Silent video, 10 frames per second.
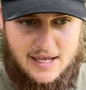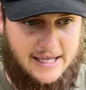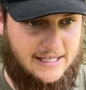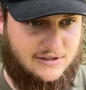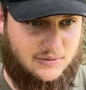
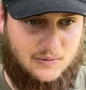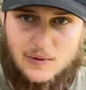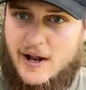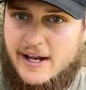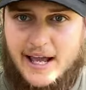It's
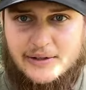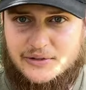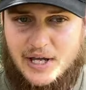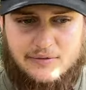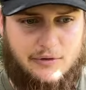right
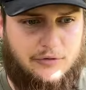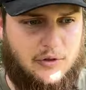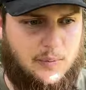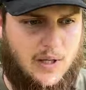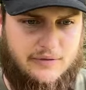outside of a
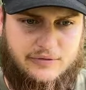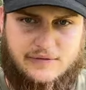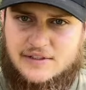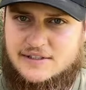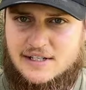food plot
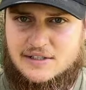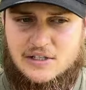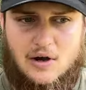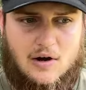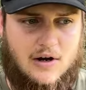50, 60
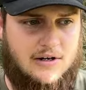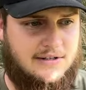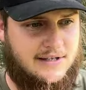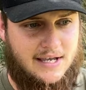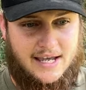
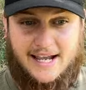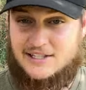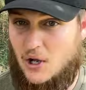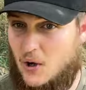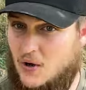yards.
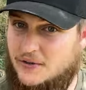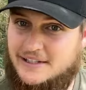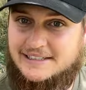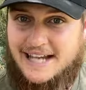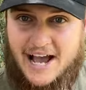It's on
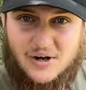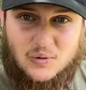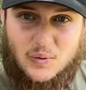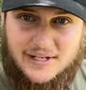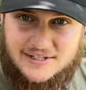the
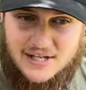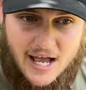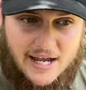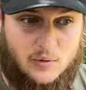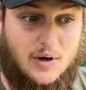downwind
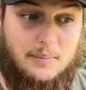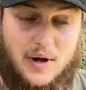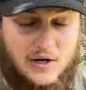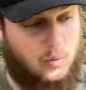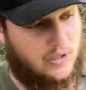side where a
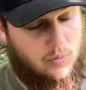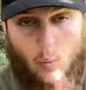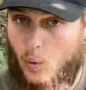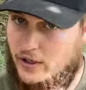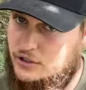buck would
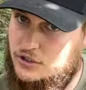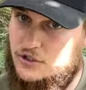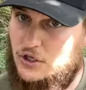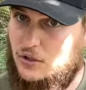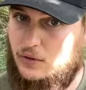want to
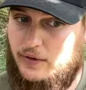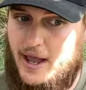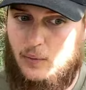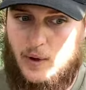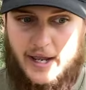circle
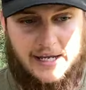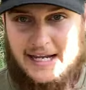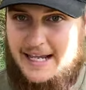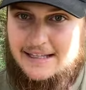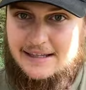that way and
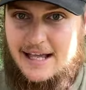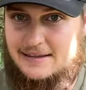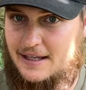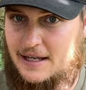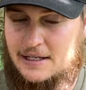hit that
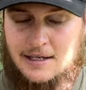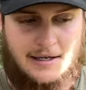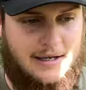thing.